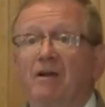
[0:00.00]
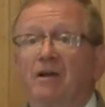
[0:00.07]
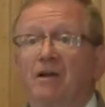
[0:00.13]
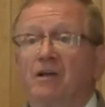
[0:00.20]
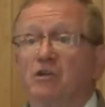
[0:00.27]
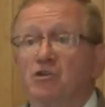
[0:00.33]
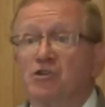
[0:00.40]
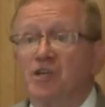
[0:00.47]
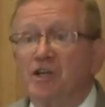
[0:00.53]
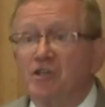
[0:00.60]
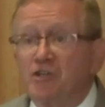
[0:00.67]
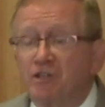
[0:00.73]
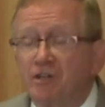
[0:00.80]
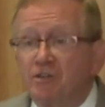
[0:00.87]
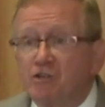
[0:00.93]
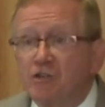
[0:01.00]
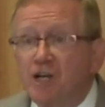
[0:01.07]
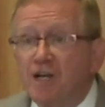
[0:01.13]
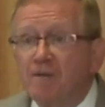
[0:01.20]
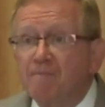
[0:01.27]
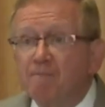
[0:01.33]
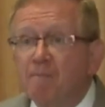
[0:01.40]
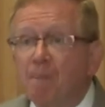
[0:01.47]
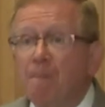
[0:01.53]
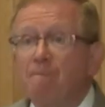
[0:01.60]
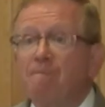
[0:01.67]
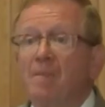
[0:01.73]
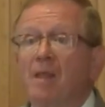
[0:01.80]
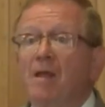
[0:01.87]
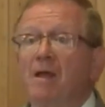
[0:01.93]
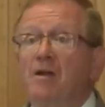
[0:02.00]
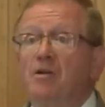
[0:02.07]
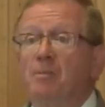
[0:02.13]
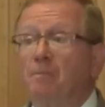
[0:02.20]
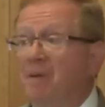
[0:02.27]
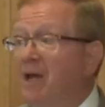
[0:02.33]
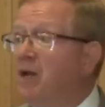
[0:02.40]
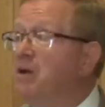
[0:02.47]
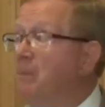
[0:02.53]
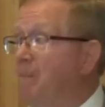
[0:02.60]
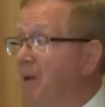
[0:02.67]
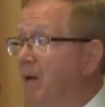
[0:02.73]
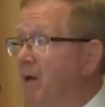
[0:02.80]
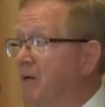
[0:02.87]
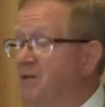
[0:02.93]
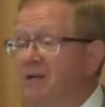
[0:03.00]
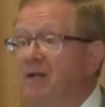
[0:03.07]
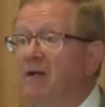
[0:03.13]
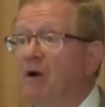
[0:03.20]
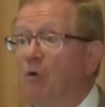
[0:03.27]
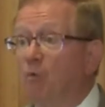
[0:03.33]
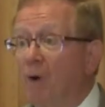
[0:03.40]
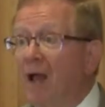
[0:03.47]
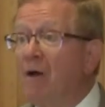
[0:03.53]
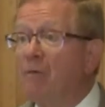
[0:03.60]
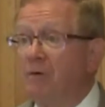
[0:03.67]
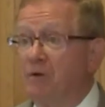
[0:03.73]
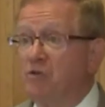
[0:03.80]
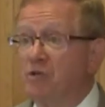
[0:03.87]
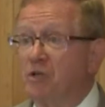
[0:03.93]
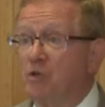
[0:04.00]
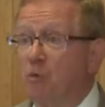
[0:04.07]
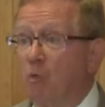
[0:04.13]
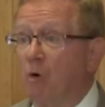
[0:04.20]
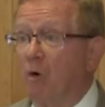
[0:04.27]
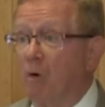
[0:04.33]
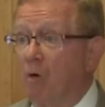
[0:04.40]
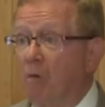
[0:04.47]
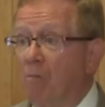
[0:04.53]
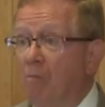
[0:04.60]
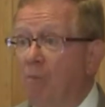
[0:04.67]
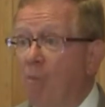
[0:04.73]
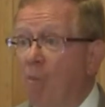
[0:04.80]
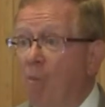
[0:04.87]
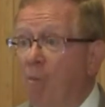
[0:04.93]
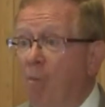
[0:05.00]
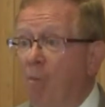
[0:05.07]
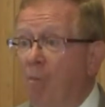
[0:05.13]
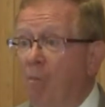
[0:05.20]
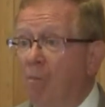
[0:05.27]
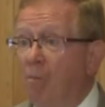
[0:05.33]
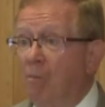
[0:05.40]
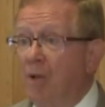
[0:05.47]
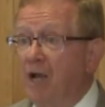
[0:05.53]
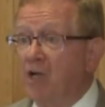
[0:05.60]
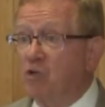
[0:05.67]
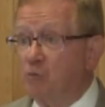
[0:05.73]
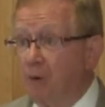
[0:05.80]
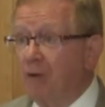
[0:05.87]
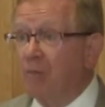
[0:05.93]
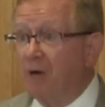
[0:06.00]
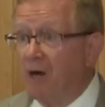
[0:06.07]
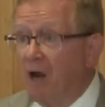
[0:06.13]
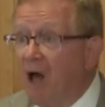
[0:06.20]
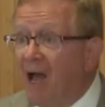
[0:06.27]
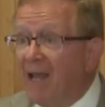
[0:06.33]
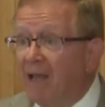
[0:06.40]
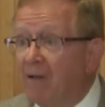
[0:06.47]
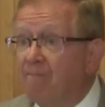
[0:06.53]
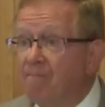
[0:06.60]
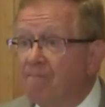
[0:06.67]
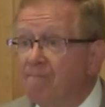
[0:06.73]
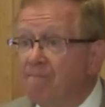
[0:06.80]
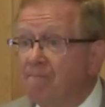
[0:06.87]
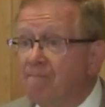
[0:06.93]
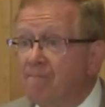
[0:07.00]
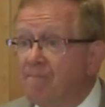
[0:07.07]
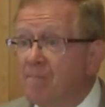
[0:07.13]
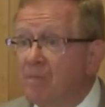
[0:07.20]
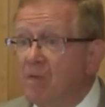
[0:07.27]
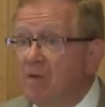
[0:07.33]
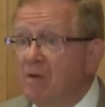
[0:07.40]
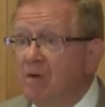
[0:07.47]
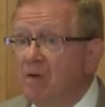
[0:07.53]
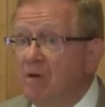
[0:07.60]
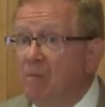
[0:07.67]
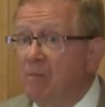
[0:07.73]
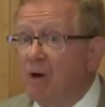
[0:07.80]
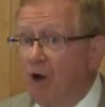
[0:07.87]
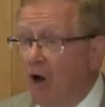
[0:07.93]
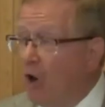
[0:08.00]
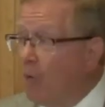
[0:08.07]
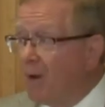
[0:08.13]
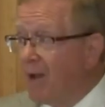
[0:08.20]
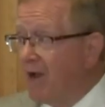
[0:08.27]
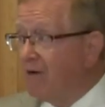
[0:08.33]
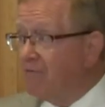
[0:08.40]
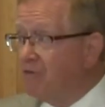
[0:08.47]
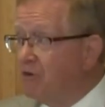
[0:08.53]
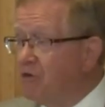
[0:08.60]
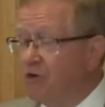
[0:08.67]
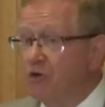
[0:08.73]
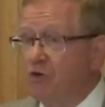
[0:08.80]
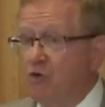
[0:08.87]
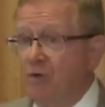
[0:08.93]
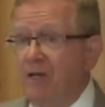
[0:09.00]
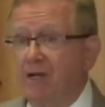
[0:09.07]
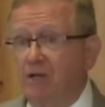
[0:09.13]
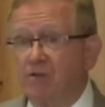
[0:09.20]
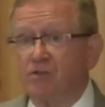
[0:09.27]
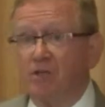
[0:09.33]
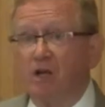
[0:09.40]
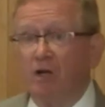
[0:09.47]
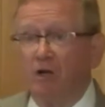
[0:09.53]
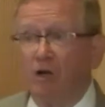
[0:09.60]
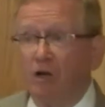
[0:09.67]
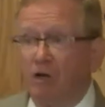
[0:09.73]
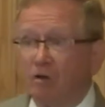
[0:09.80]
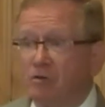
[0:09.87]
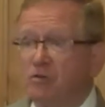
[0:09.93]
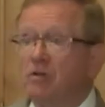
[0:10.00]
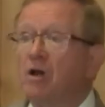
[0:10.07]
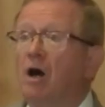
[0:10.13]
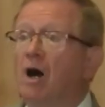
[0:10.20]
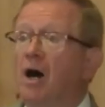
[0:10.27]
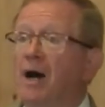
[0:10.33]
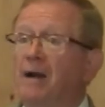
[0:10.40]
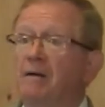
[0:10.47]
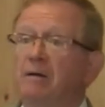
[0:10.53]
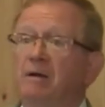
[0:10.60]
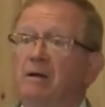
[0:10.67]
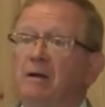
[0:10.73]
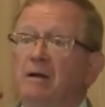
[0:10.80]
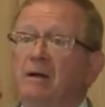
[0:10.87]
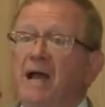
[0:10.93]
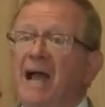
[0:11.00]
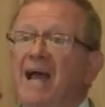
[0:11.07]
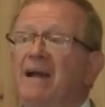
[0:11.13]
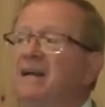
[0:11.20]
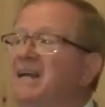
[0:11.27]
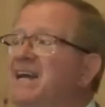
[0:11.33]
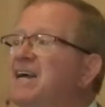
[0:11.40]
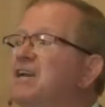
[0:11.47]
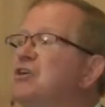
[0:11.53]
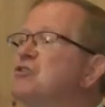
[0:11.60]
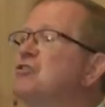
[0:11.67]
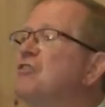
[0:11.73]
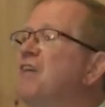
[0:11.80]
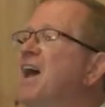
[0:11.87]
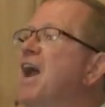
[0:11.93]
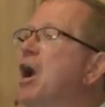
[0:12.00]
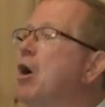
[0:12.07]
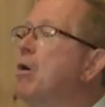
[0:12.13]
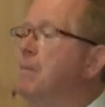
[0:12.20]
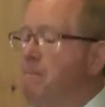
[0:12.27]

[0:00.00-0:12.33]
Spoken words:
consistency, dependability around us in the world as we would like. But all we have to do is look to God, and it is there.